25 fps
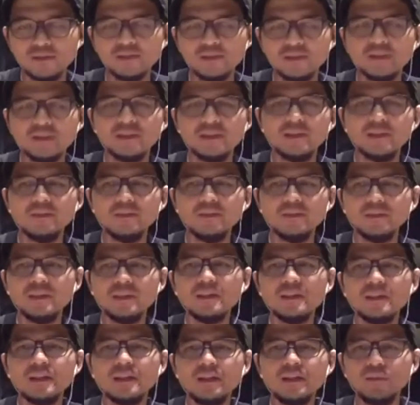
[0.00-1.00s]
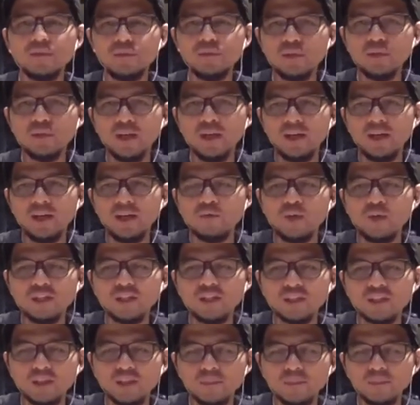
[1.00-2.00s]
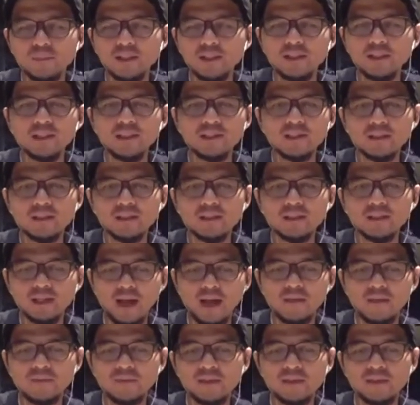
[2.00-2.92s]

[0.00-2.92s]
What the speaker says: Even if you have one table in the cafe,